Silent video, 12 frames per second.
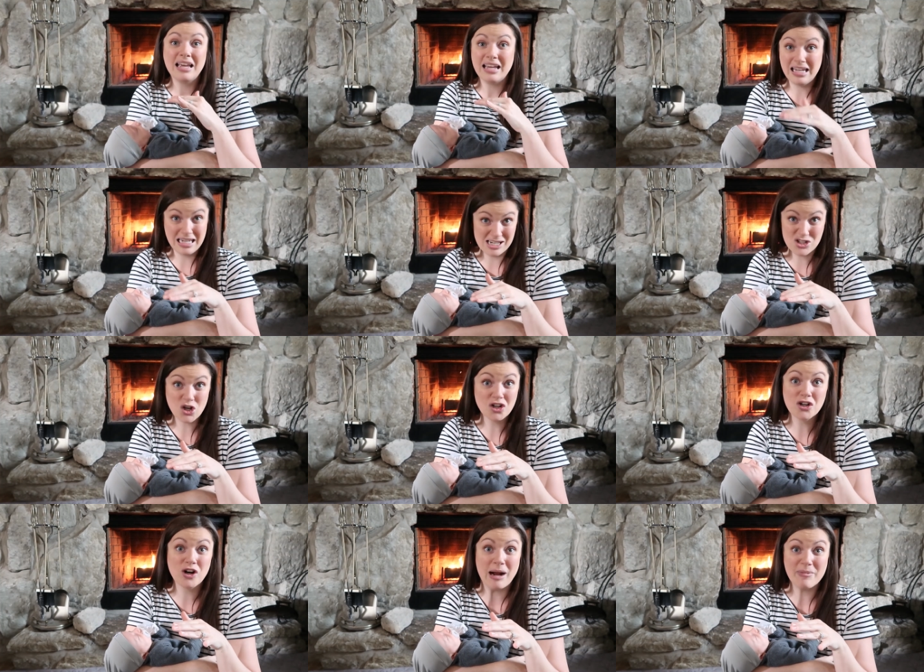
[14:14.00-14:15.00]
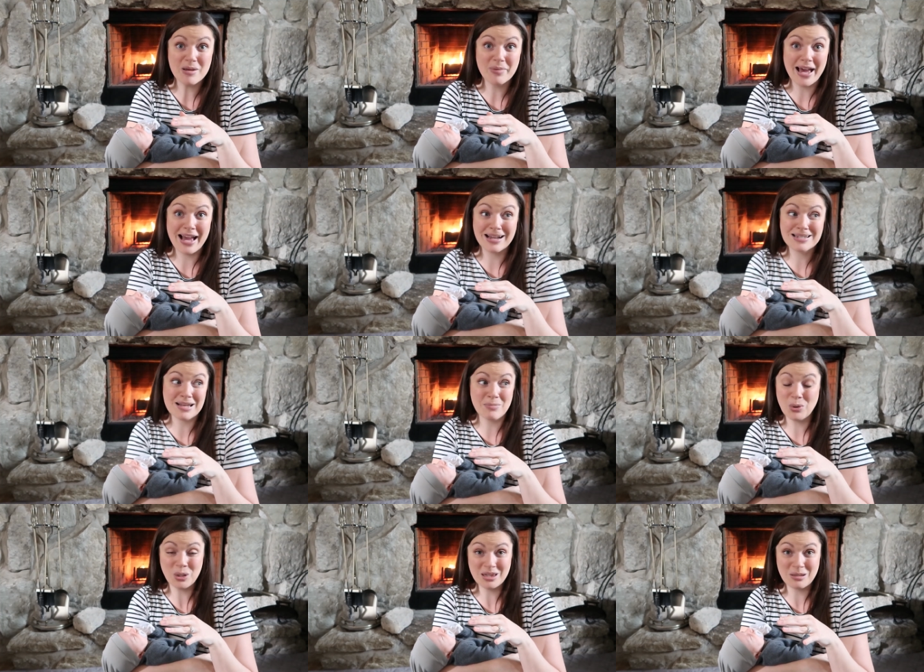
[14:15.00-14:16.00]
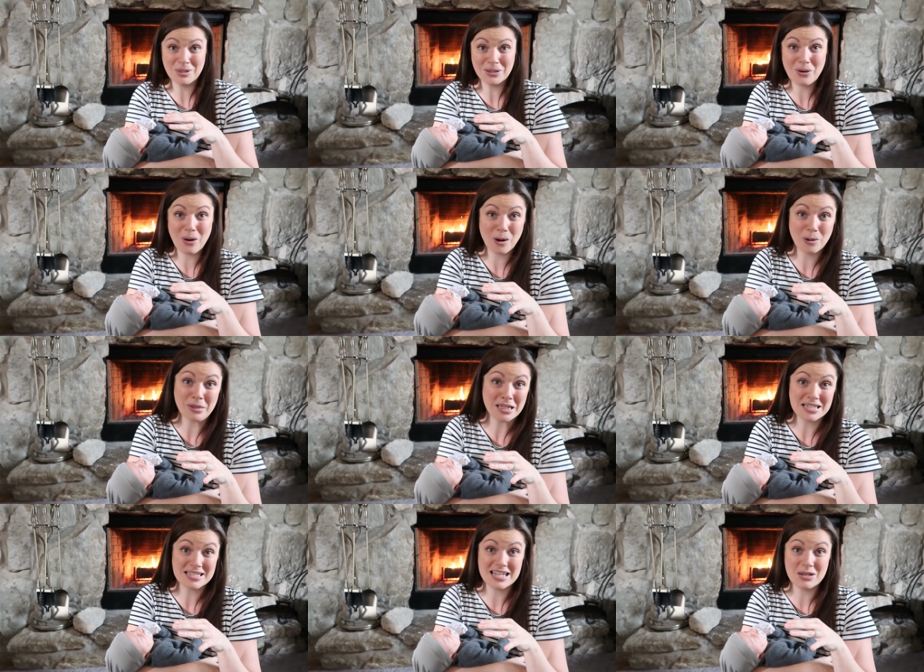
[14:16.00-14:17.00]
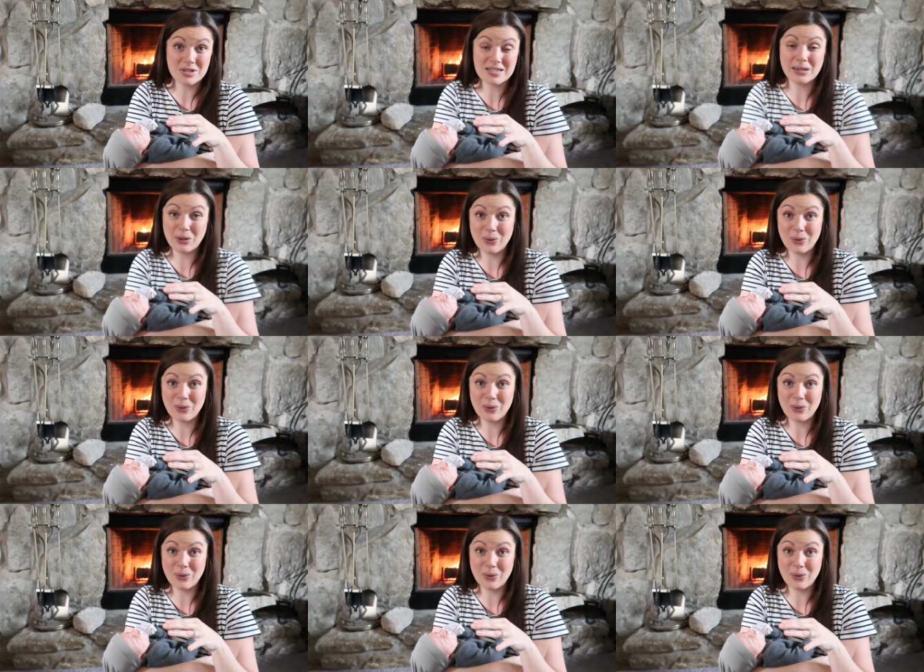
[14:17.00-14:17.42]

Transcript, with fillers: he started grabbing bags and putting them in the car because he was like,